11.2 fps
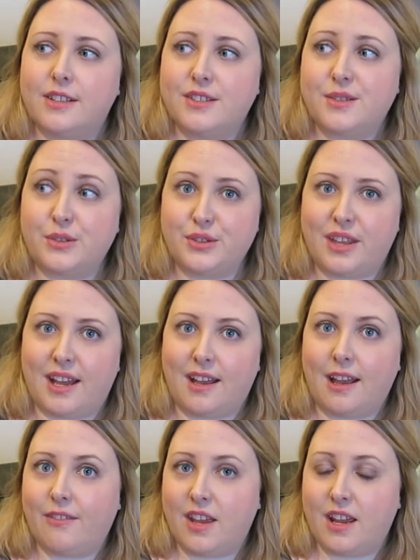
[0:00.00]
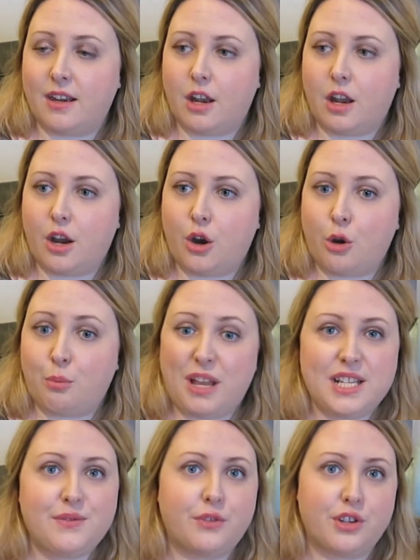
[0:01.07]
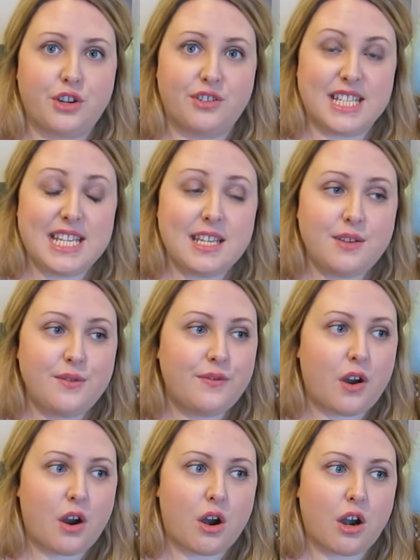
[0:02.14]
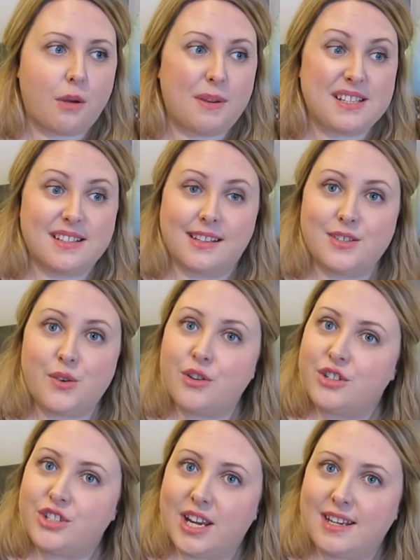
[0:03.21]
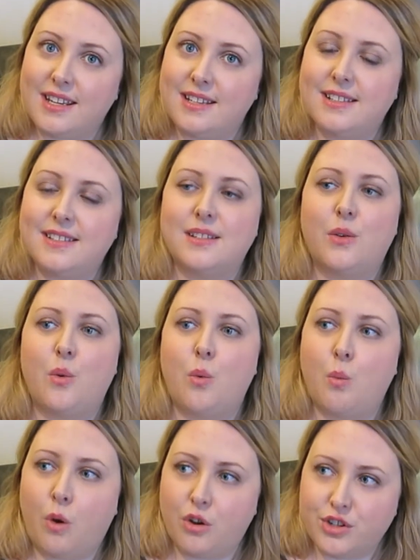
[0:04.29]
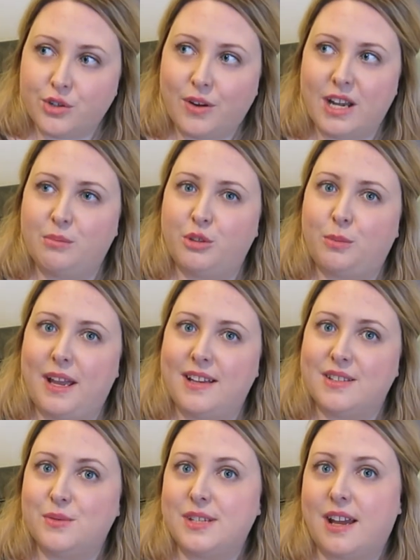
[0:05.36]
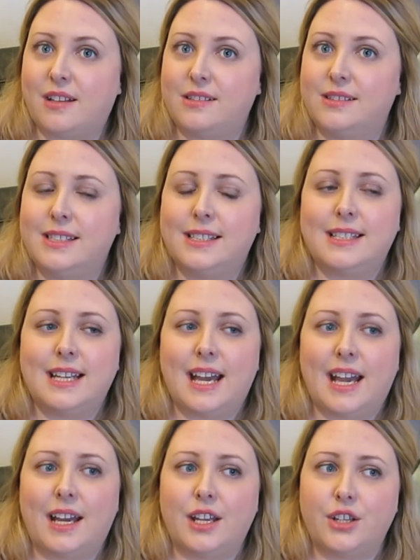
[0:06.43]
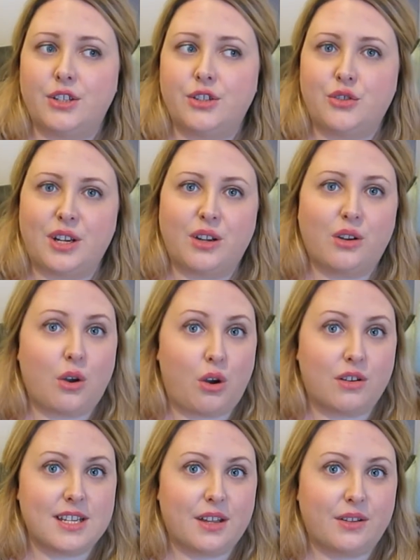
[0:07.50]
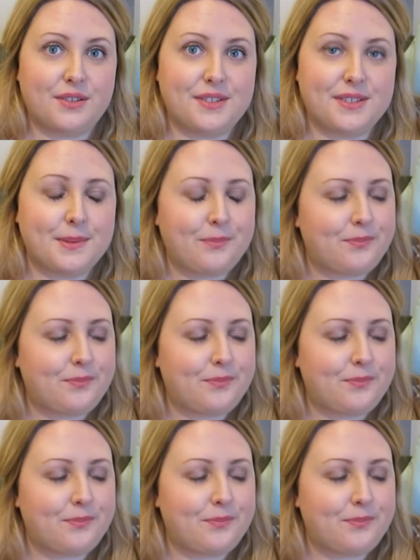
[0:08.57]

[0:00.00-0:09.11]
So I'll do that, and then our plans for New Year's Eve are basically to order Chinese, watch the Grand Budapest Hotel, and drink cocktails.